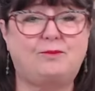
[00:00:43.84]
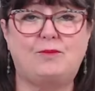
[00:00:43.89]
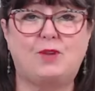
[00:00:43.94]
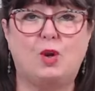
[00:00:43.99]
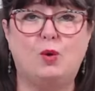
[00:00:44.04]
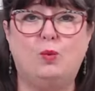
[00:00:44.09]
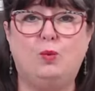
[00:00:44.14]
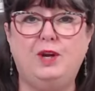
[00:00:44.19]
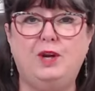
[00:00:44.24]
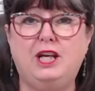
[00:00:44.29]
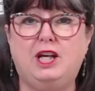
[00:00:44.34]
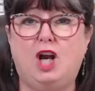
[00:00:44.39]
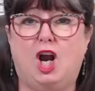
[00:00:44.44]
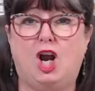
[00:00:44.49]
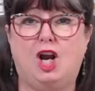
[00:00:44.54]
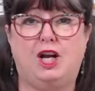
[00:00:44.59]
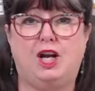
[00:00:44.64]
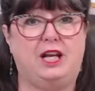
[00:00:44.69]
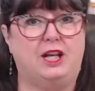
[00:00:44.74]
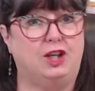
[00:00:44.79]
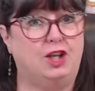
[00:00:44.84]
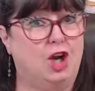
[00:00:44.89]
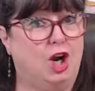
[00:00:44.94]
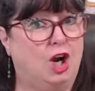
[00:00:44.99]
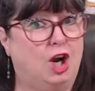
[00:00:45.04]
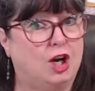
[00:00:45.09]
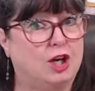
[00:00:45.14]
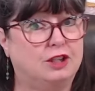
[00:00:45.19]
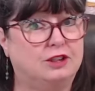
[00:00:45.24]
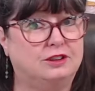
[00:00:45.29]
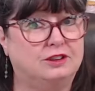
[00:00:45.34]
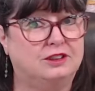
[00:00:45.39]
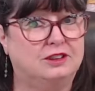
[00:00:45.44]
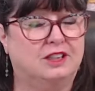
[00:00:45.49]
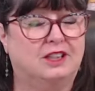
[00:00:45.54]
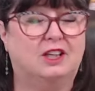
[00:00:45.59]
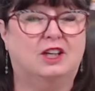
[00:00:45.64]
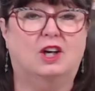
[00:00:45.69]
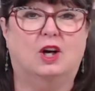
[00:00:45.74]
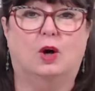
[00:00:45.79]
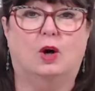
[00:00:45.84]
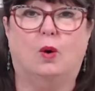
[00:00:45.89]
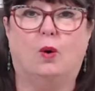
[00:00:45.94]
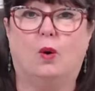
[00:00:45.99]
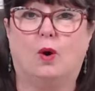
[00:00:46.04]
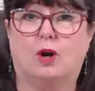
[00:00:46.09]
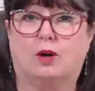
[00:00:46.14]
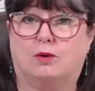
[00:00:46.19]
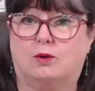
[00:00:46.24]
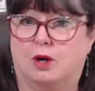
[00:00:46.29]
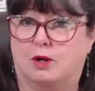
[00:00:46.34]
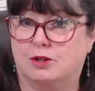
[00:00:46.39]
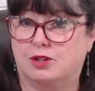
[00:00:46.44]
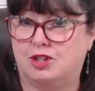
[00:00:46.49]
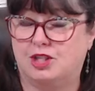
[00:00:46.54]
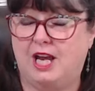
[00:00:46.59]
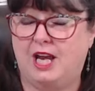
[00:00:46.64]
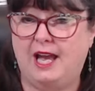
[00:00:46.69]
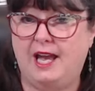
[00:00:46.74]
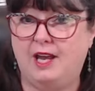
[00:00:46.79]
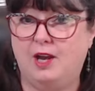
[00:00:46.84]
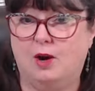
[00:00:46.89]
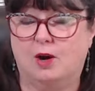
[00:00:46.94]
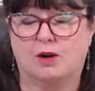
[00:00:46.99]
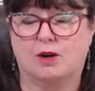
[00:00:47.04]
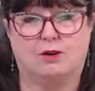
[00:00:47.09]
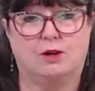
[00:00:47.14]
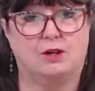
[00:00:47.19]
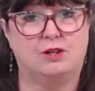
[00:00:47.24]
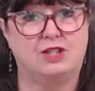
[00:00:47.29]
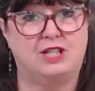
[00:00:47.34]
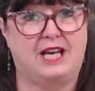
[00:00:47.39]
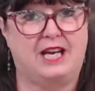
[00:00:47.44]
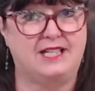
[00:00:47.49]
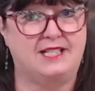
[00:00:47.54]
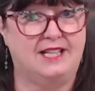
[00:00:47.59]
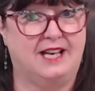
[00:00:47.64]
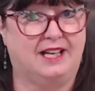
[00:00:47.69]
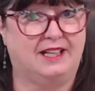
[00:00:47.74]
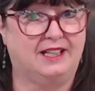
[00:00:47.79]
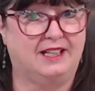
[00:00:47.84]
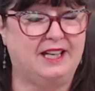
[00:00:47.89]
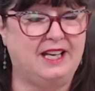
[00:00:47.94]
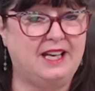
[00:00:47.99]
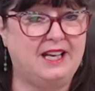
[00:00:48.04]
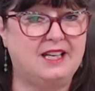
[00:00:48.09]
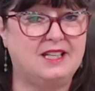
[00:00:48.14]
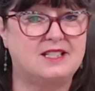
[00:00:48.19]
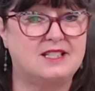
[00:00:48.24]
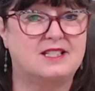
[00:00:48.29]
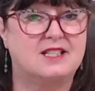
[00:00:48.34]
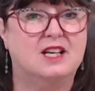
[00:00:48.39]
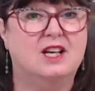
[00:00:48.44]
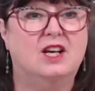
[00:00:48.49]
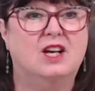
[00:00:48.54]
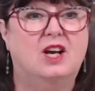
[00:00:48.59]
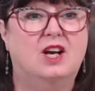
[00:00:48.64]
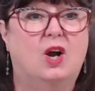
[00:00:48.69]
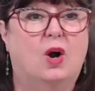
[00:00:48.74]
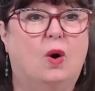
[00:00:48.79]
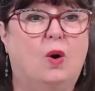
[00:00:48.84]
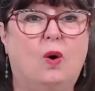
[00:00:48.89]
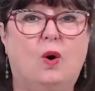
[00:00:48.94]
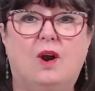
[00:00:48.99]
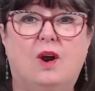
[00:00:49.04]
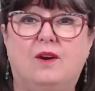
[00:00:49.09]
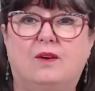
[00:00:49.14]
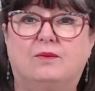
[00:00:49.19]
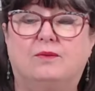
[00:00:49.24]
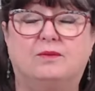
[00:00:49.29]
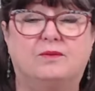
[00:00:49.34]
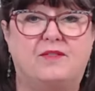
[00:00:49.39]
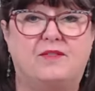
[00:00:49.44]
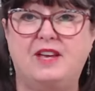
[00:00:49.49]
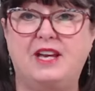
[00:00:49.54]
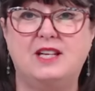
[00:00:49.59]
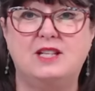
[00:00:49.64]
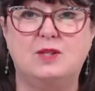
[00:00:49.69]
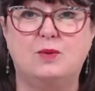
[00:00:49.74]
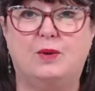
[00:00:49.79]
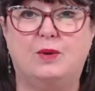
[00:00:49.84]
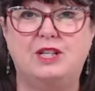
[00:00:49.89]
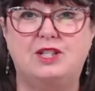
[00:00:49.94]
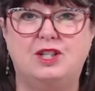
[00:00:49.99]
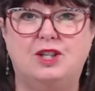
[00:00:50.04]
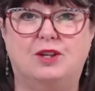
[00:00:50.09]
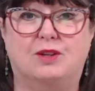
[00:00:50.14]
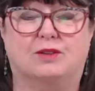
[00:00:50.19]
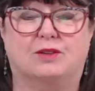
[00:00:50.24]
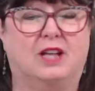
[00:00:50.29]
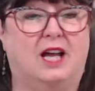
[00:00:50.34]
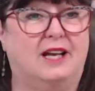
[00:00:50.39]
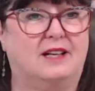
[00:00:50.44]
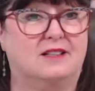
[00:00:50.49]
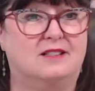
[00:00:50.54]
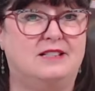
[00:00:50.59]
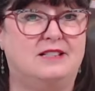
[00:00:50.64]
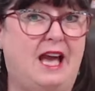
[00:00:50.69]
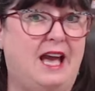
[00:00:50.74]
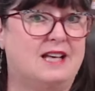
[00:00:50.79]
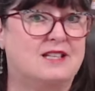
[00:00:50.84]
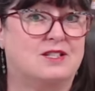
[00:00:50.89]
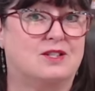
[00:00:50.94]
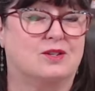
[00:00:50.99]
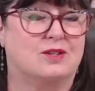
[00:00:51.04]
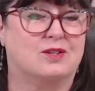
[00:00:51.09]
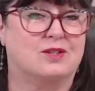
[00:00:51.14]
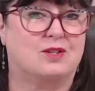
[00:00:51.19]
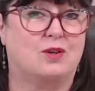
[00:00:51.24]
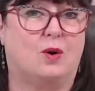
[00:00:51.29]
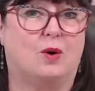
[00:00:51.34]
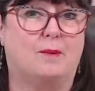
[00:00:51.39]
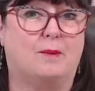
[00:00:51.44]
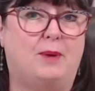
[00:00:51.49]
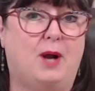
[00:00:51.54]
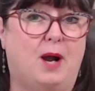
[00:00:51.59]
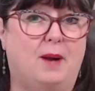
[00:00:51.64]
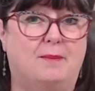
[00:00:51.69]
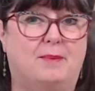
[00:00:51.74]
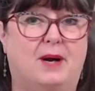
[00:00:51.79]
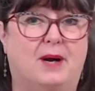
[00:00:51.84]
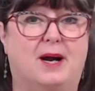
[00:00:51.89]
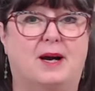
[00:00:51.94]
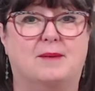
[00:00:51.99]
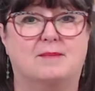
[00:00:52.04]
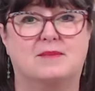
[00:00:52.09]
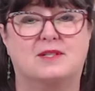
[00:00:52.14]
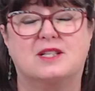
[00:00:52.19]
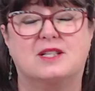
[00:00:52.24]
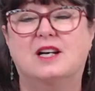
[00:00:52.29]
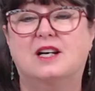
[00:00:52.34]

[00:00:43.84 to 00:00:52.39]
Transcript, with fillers: regarding yarn or crochet or crochet techniques or things we do like tassels or pom-poms.